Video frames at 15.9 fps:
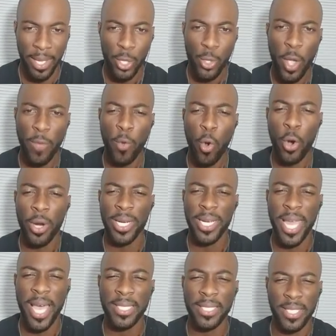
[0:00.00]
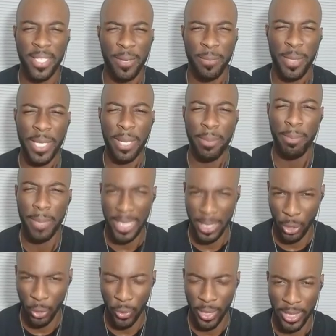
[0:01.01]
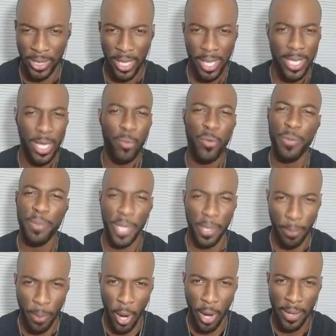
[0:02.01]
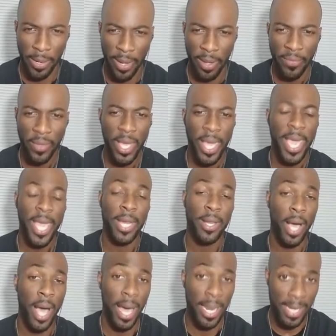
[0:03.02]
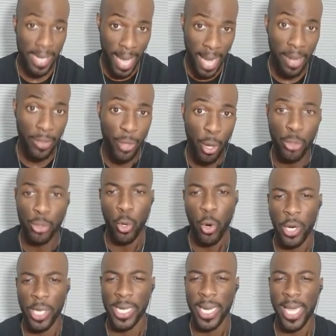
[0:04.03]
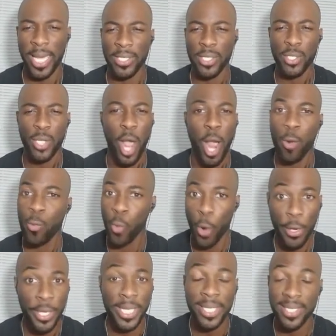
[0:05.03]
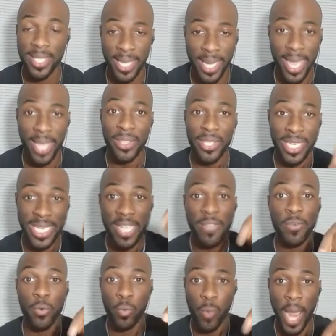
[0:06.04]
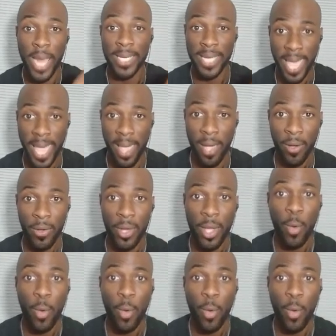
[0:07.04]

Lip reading: You have organizers that have been in meet and greets that we've been a part of. And a lot of those organizers are working together even right now.